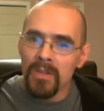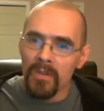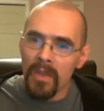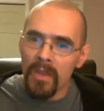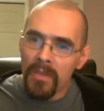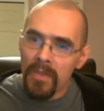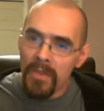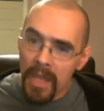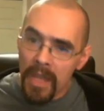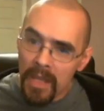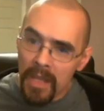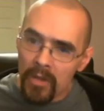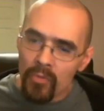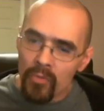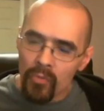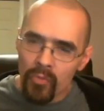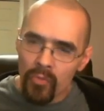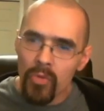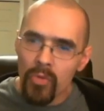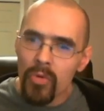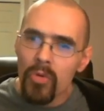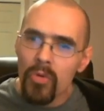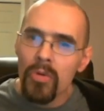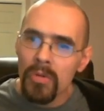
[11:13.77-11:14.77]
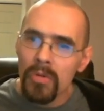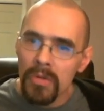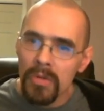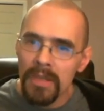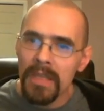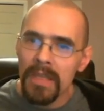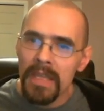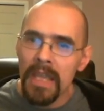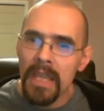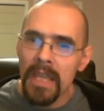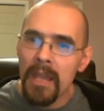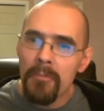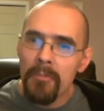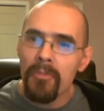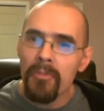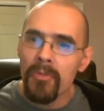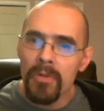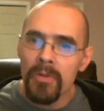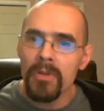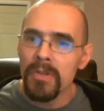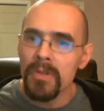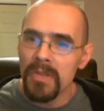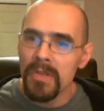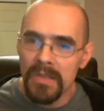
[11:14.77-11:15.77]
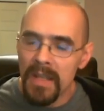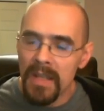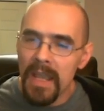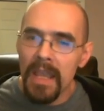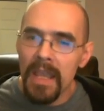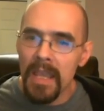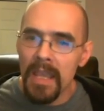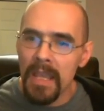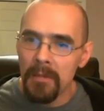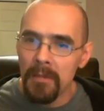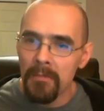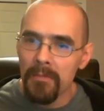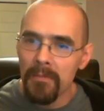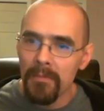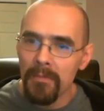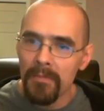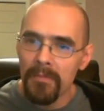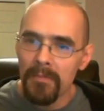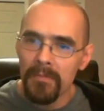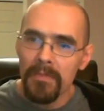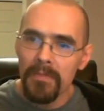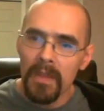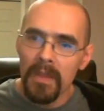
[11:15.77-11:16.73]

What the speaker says: so that they can rule in the emperor's name,